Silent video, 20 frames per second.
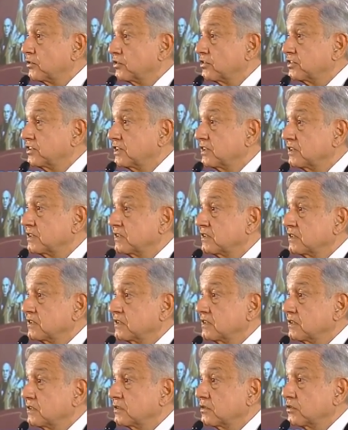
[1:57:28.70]
you can't
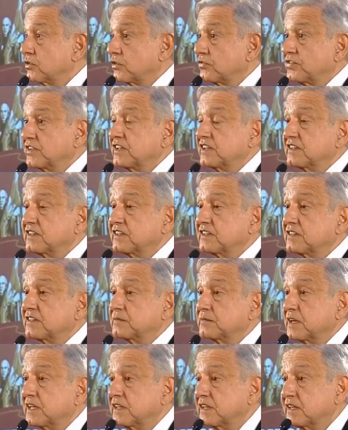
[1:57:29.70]
get sick during the
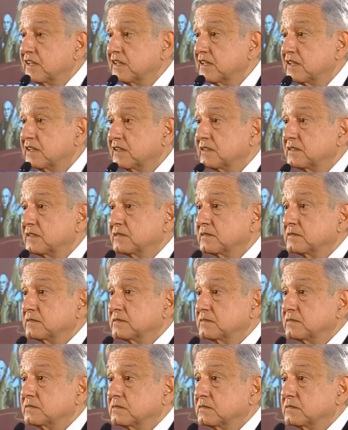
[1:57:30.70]
evening or on
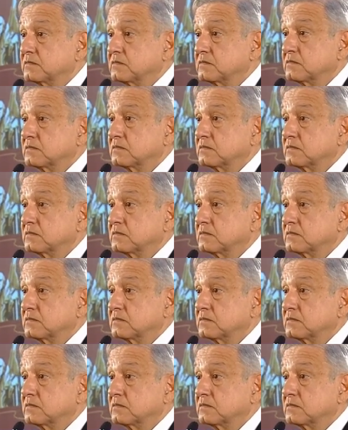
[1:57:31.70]
weekends.